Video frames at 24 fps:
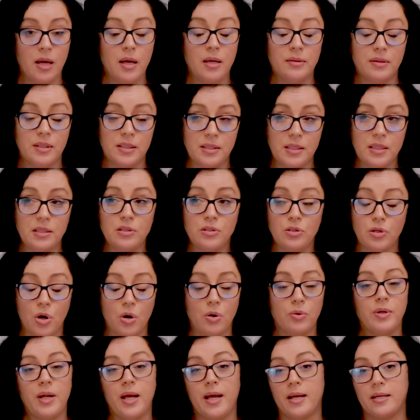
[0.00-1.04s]
This is
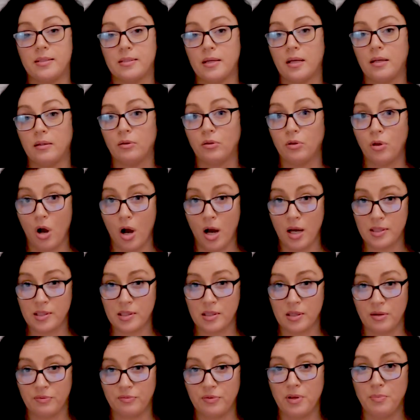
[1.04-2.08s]
known as a loss
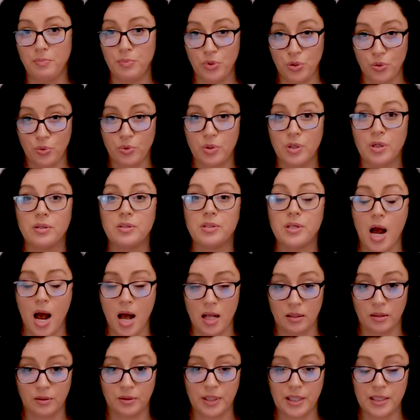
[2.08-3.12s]
of immune
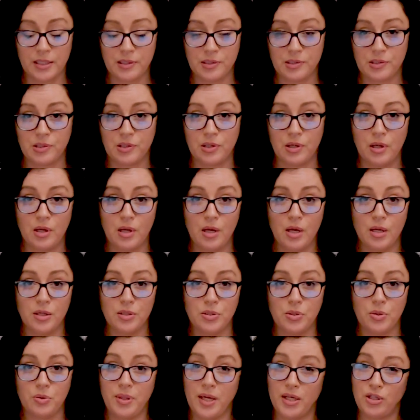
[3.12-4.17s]
tolerance.
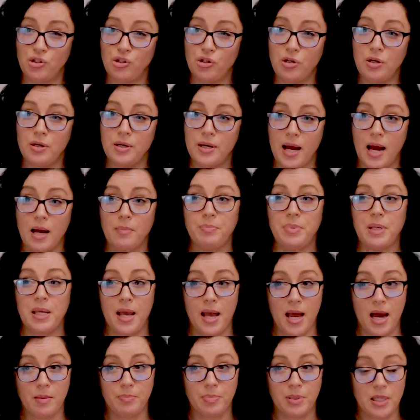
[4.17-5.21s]
So that should not be
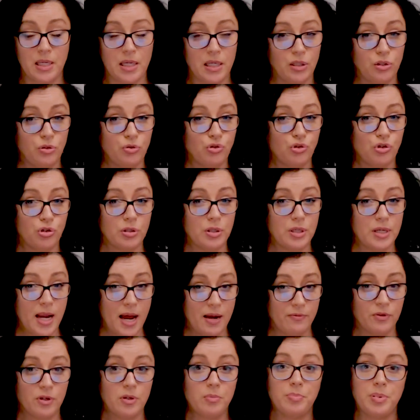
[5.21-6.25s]
happening. You should
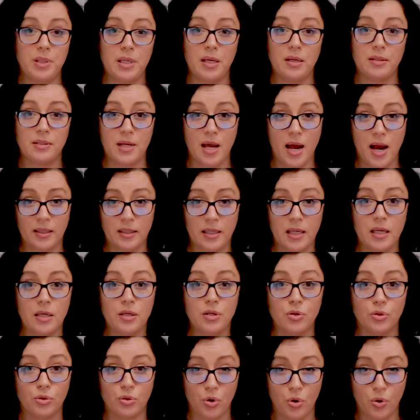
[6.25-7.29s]
never be attacking
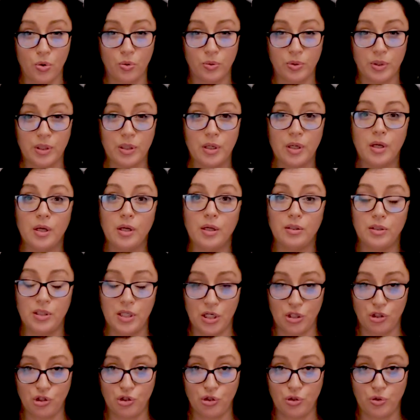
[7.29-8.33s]
your own
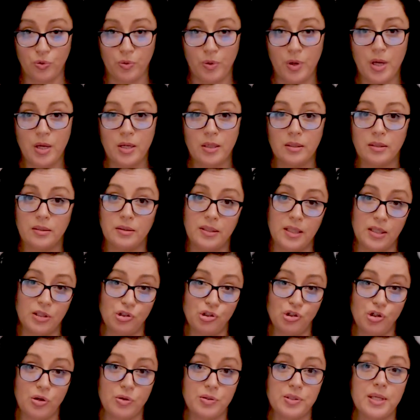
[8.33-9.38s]
tissue. That
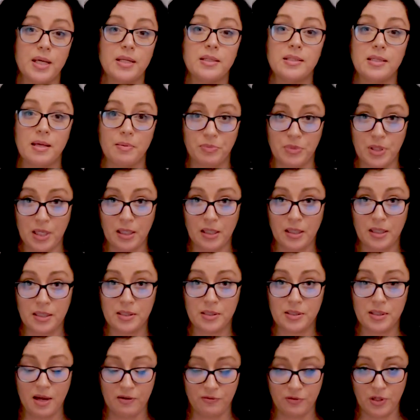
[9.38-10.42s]
shows that something has
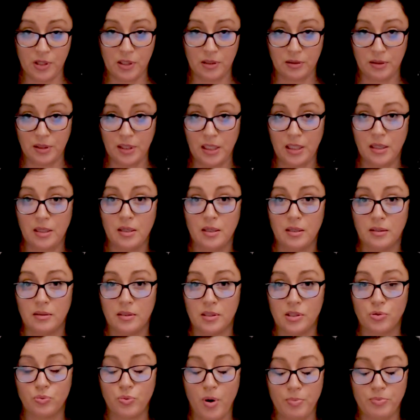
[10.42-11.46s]
definitely
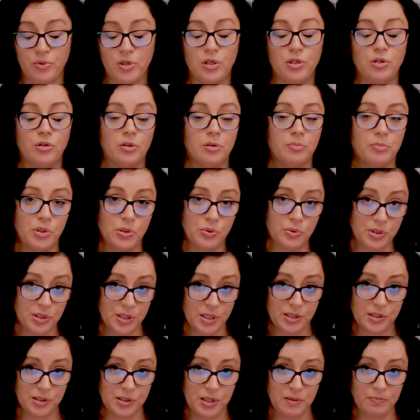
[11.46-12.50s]
disrupted your immune
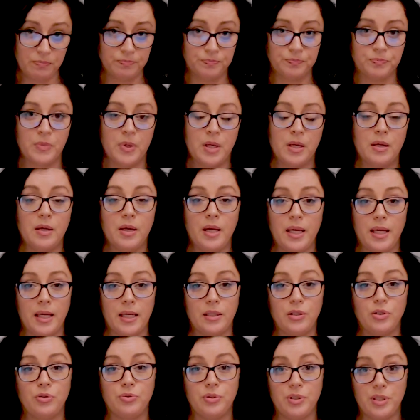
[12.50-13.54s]
system
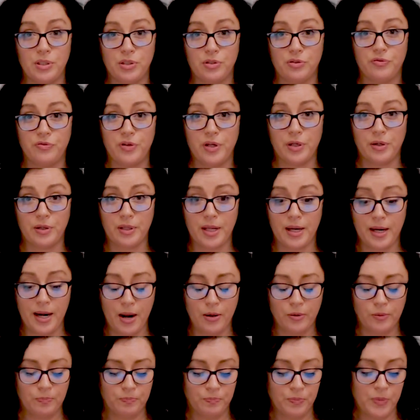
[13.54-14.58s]
and you need to figure that out.